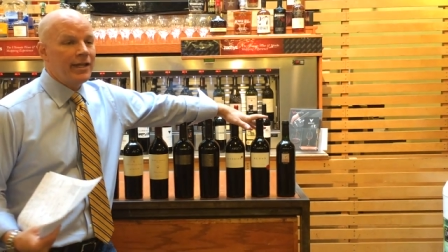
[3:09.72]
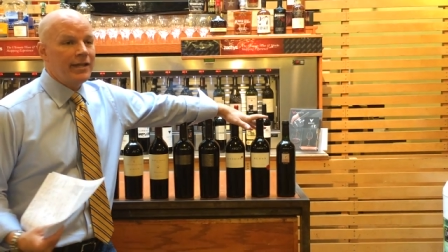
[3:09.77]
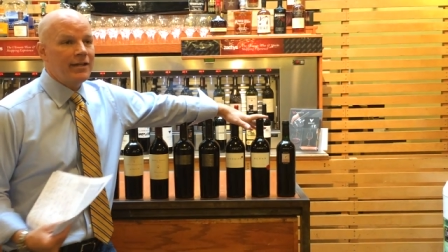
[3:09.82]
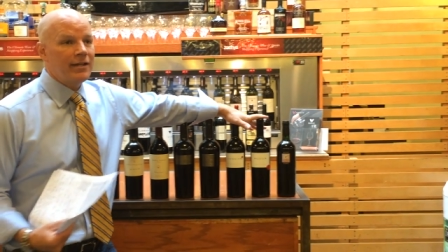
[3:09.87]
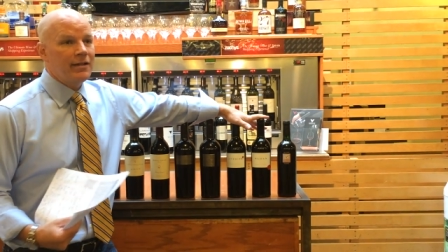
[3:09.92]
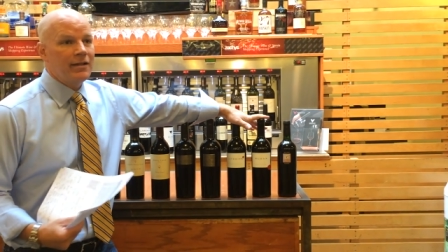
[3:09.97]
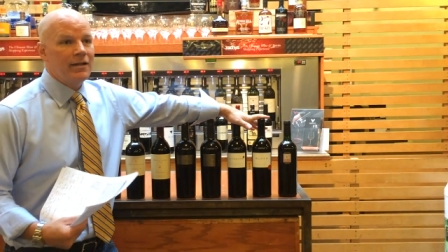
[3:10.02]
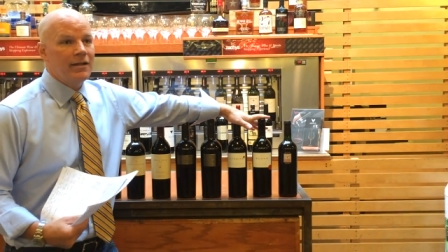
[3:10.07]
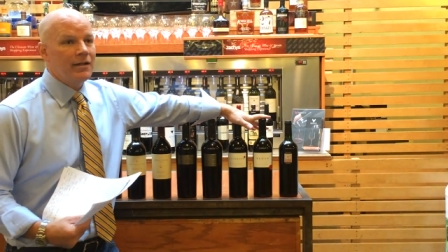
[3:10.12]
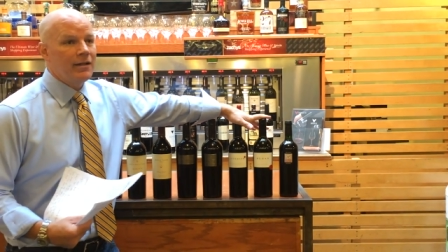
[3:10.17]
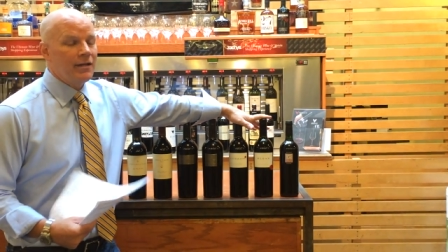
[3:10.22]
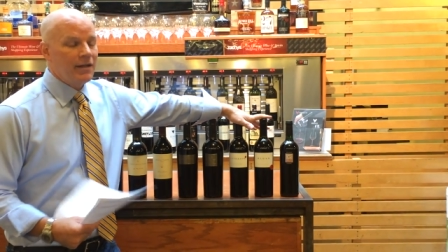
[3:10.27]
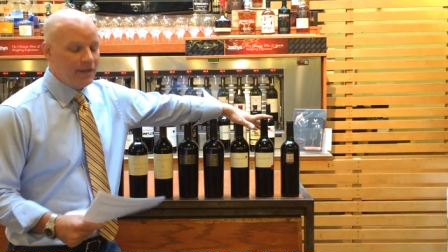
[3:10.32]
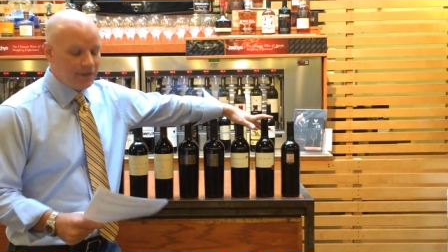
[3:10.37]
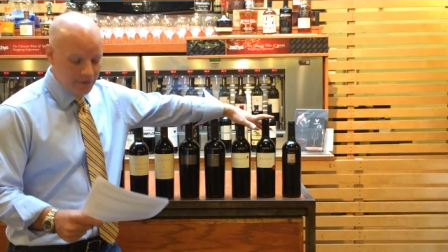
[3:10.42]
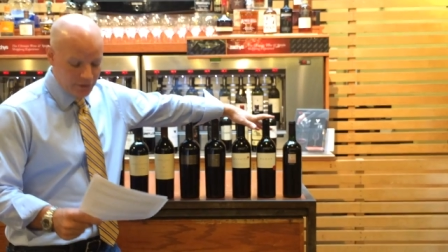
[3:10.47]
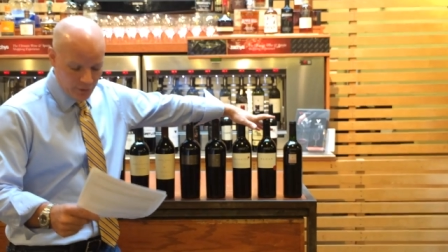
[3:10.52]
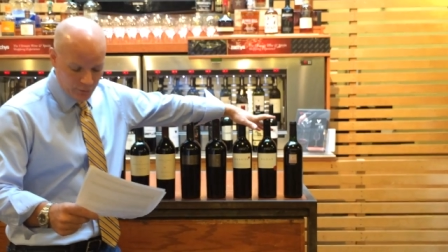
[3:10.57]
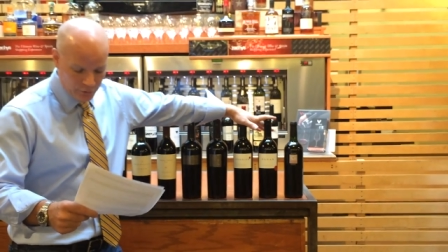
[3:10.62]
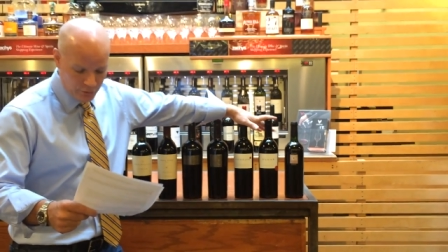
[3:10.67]
like,
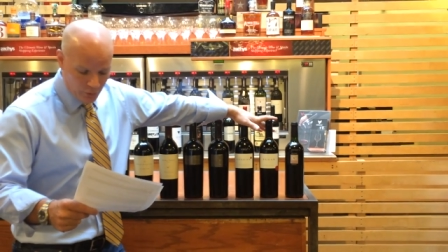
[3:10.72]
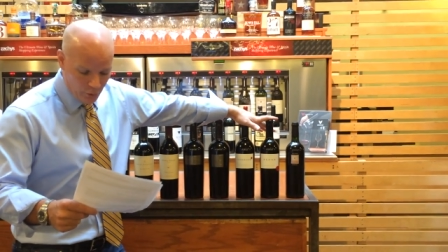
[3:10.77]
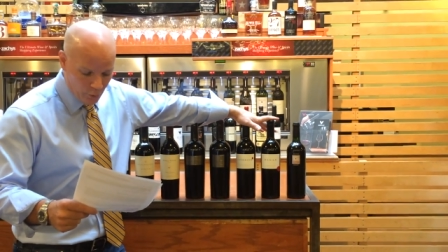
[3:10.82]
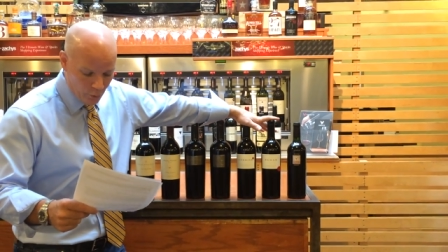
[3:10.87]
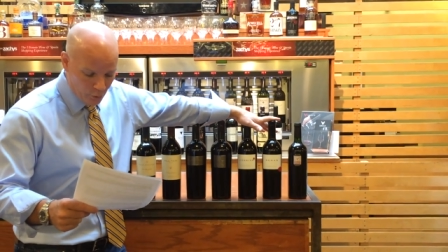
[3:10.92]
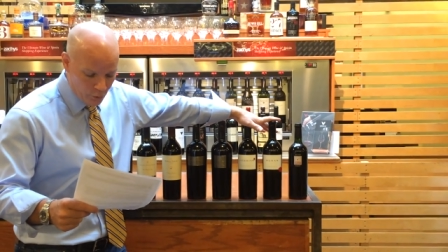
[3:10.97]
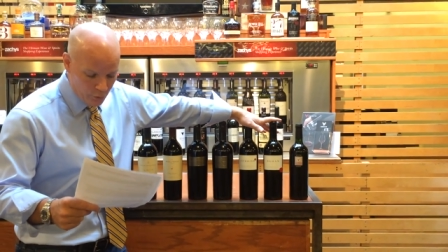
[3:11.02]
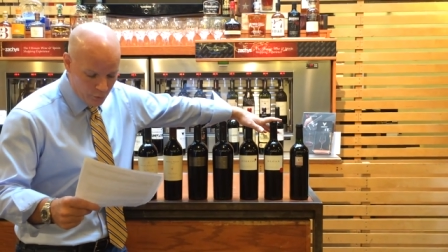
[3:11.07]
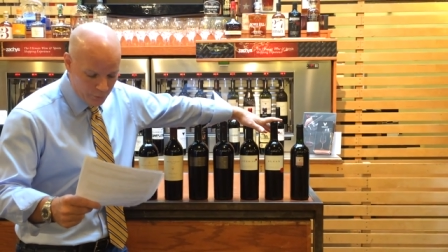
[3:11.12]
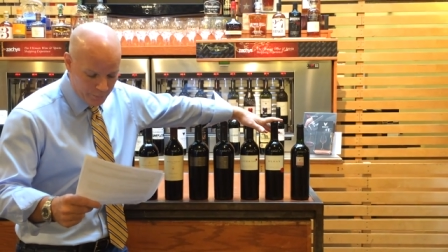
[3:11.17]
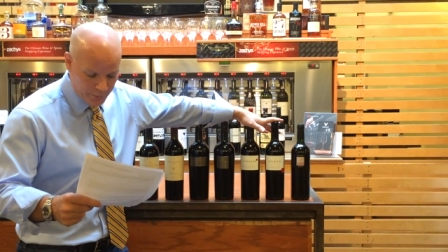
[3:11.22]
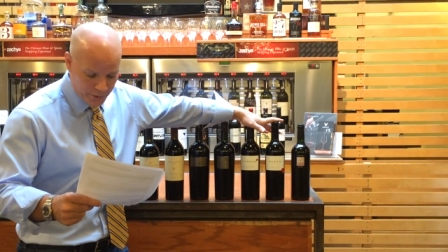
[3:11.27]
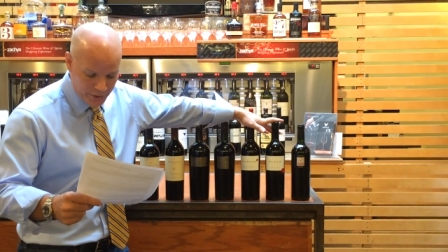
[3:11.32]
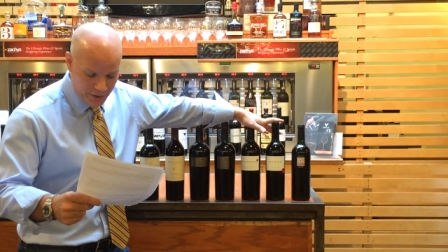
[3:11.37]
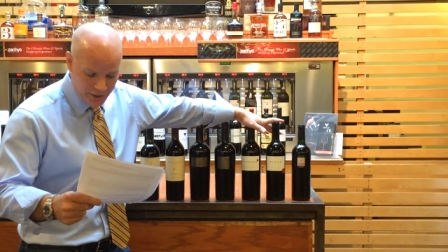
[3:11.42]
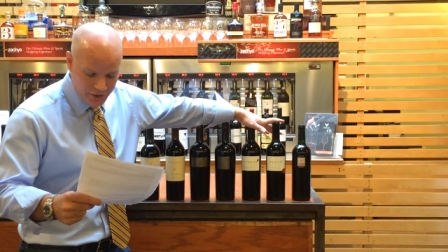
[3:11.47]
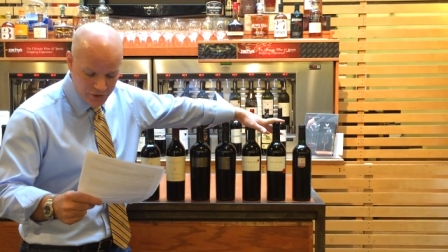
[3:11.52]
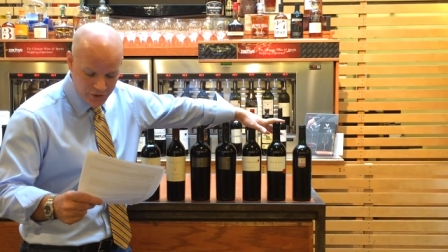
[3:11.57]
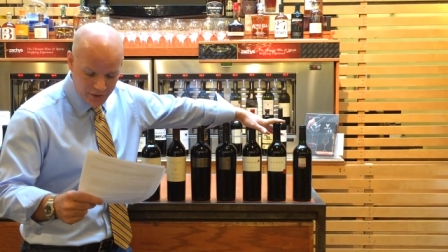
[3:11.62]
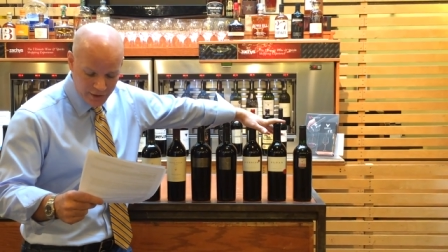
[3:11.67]
you know, the whole
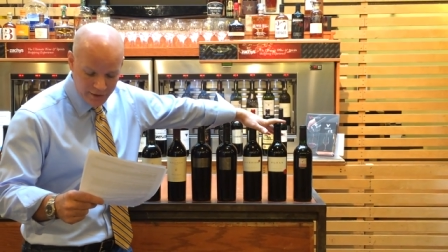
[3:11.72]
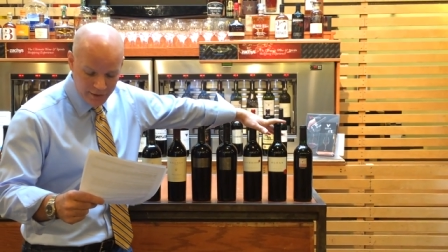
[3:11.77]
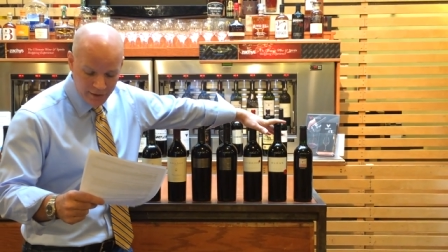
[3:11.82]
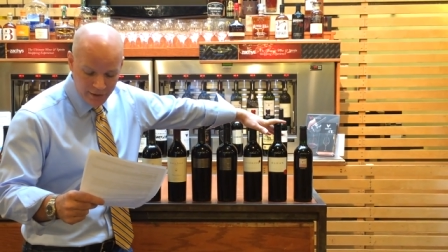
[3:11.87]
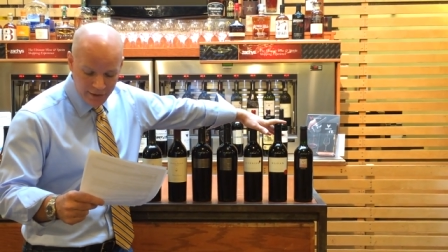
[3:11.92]
production